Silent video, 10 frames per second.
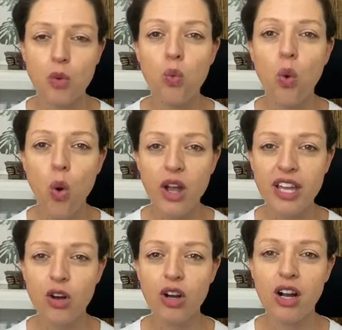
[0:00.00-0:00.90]

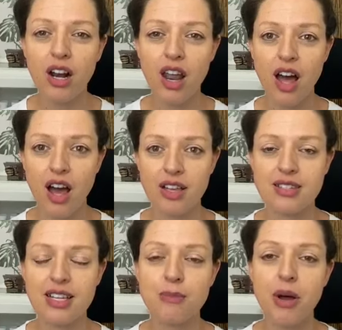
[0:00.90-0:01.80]
walking on glass.
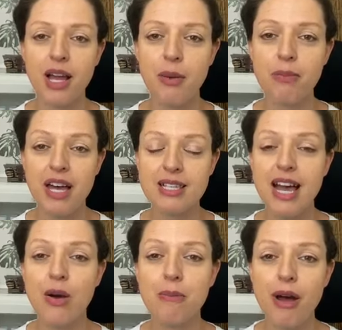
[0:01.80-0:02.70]
That's
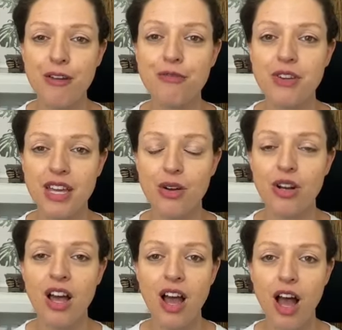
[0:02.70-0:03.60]
how it might
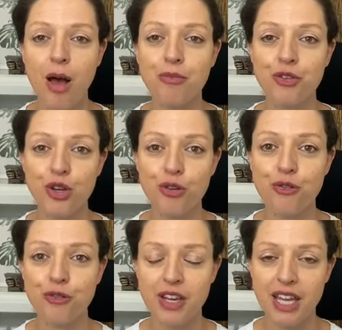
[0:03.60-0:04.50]
feel for your
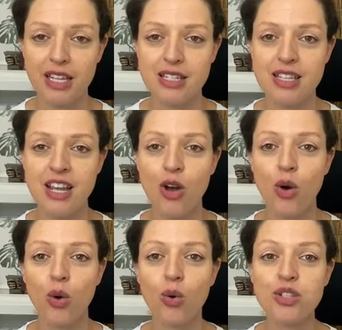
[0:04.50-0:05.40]
feet.
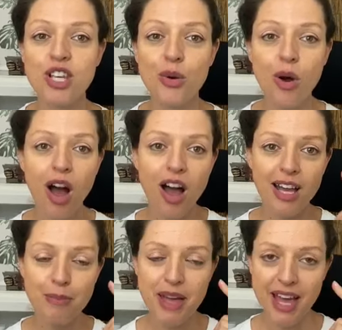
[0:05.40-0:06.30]
Also,
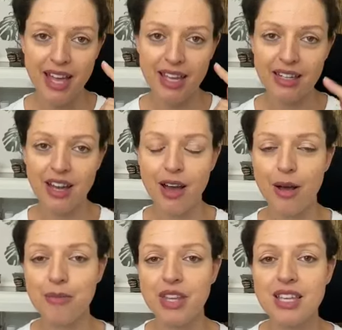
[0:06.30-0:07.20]
eye pain
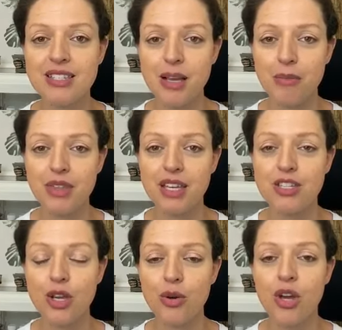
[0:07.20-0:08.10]
is something.
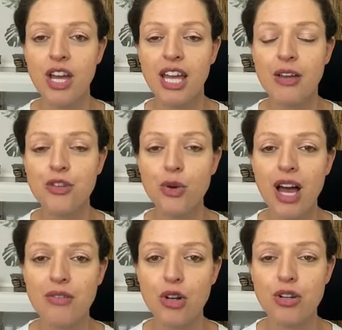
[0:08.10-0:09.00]
So if you
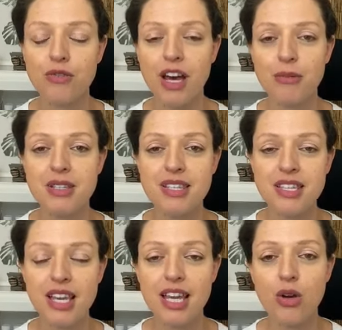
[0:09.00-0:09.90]
have a lot of vitamin
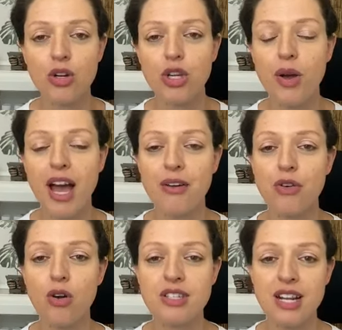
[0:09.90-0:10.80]
C, or you have
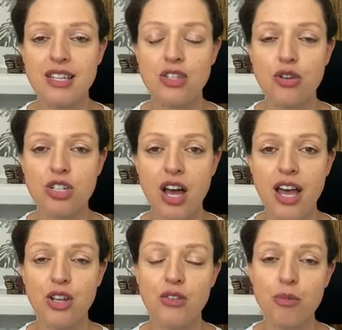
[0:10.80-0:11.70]
oxalates in your
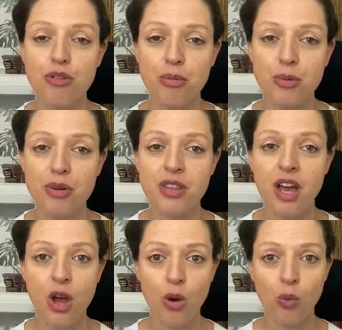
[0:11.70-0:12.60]
diet and you have a problem
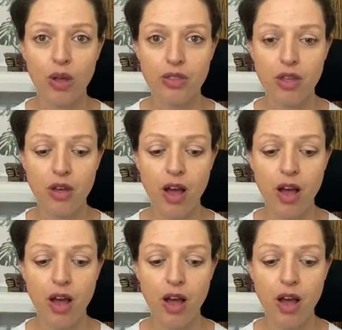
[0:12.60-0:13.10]
with